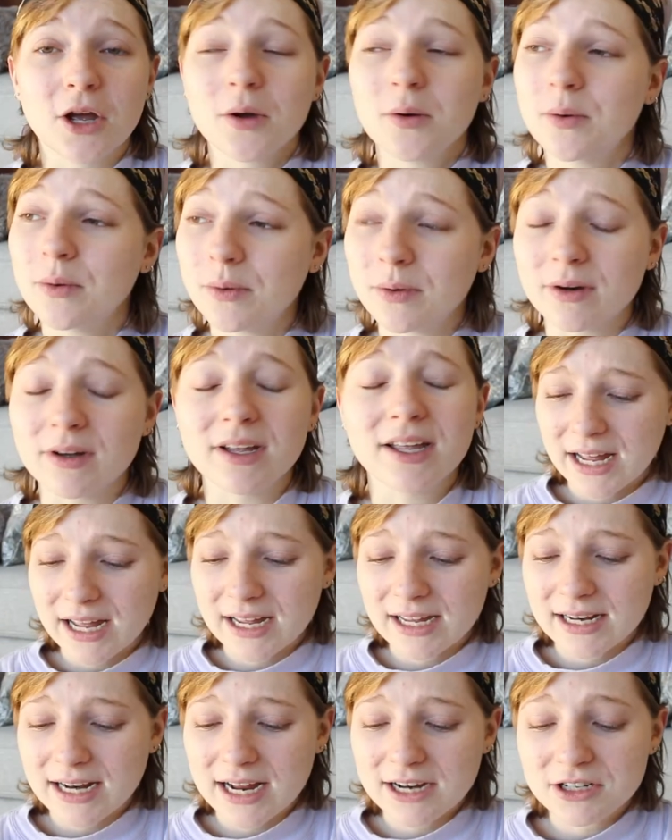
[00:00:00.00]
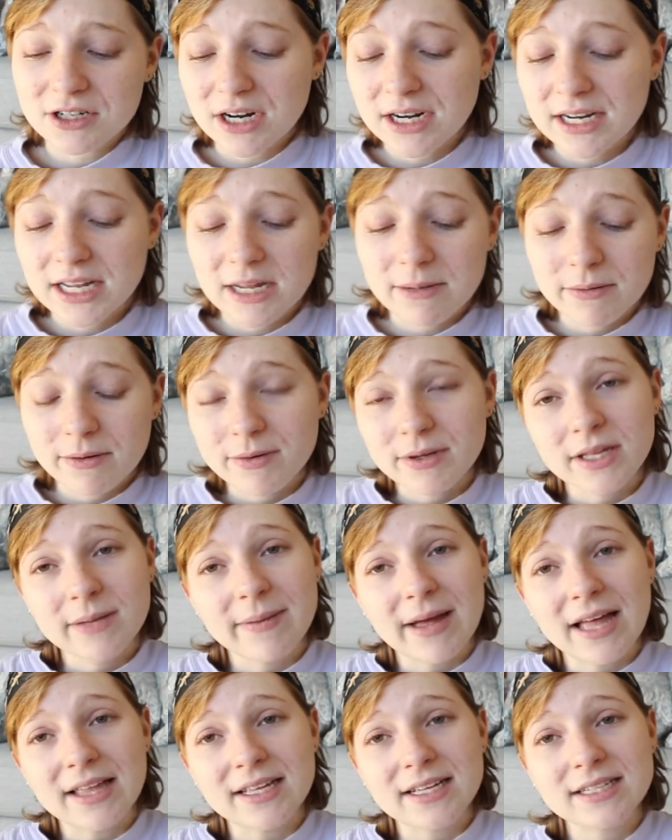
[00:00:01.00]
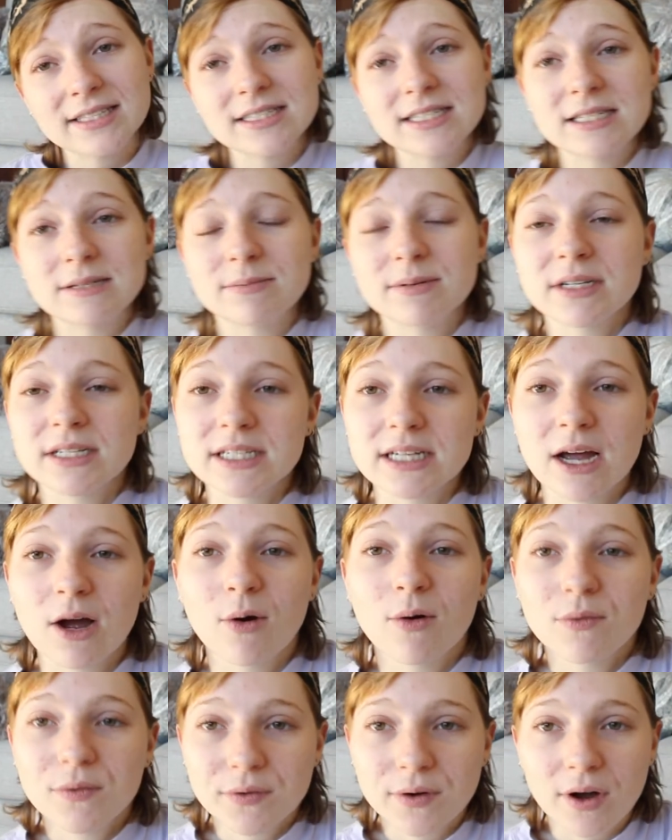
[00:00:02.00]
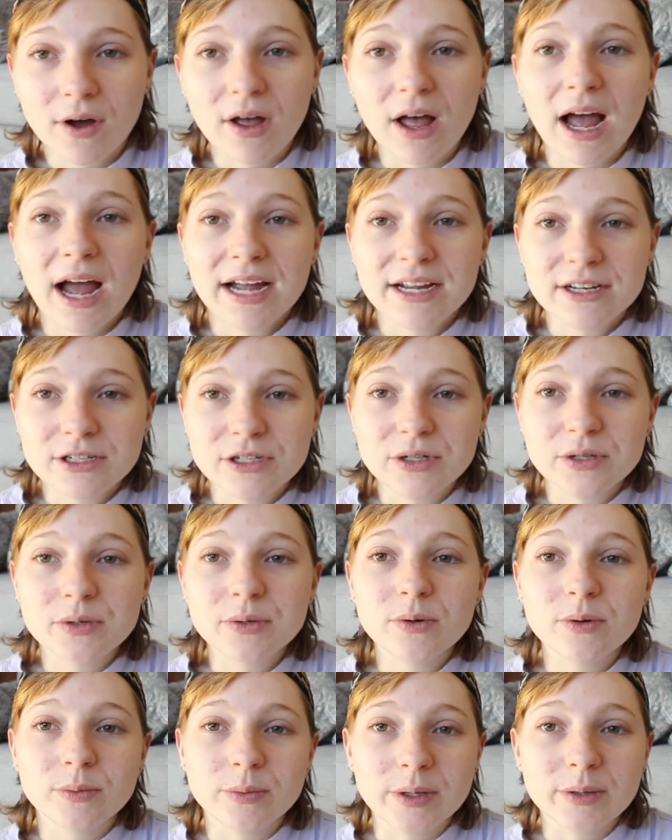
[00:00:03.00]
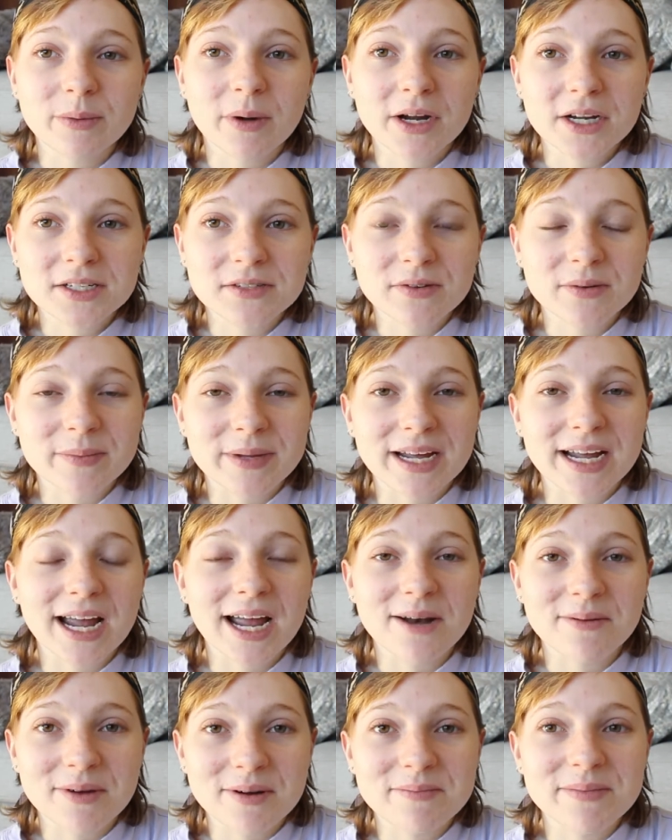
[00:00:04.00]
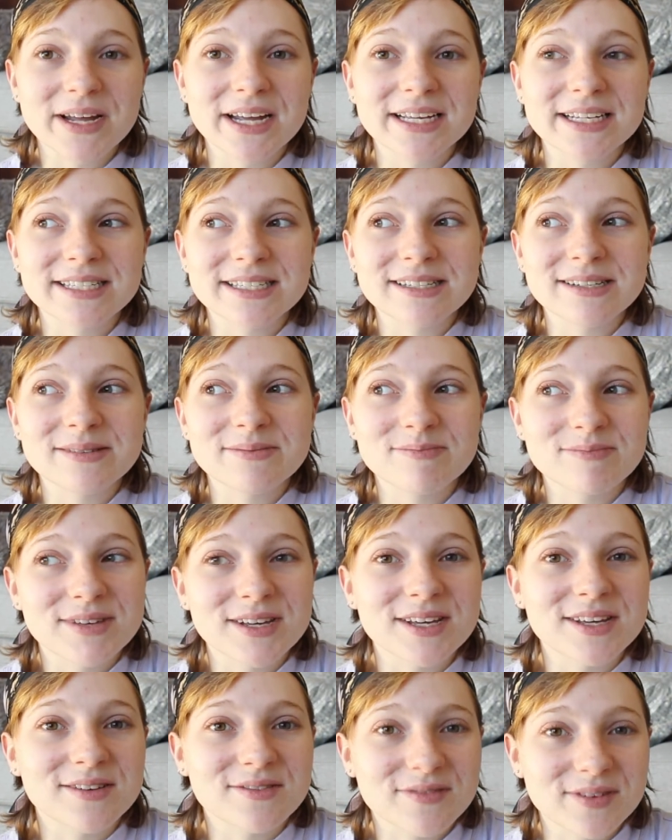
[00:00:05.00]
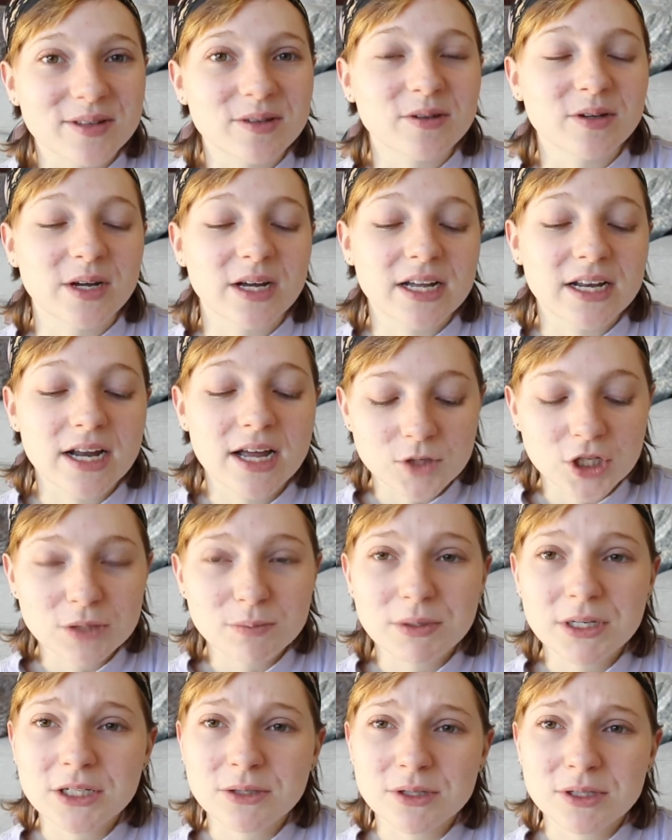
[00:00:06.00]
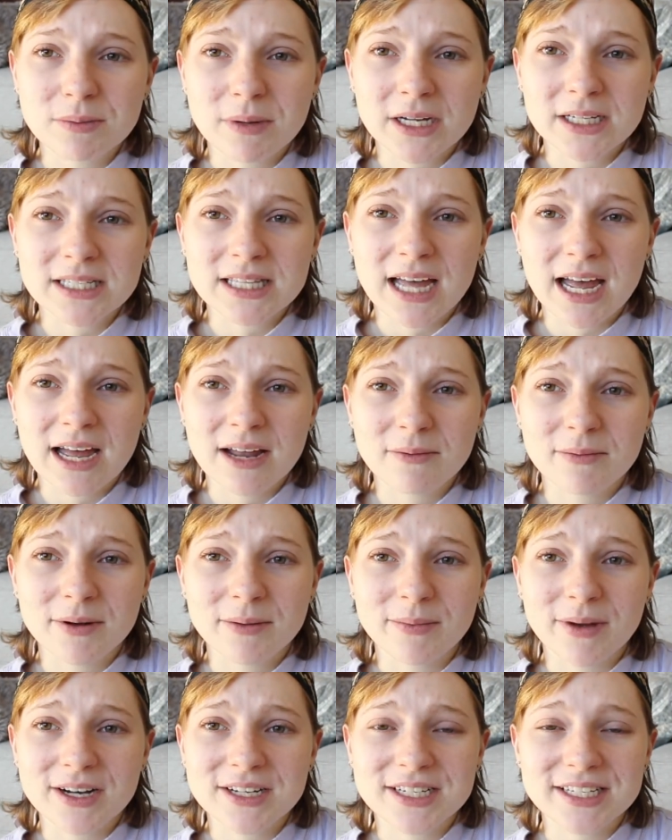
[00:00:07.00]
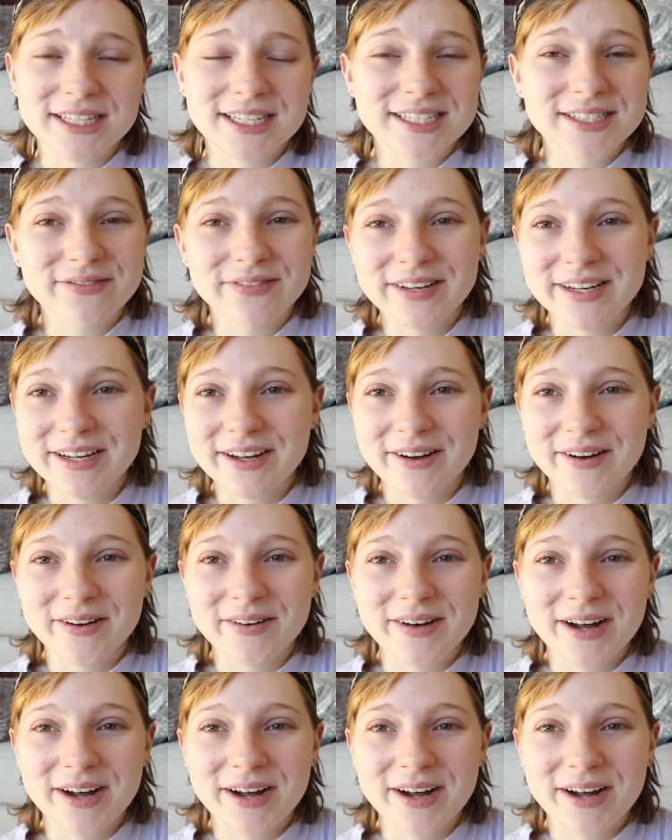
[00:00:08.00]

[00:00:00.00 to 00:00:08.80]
cool. And I try to keep it really balanced, but overall I do what works for me and what makes me feel good. Just please respect that when watching this video.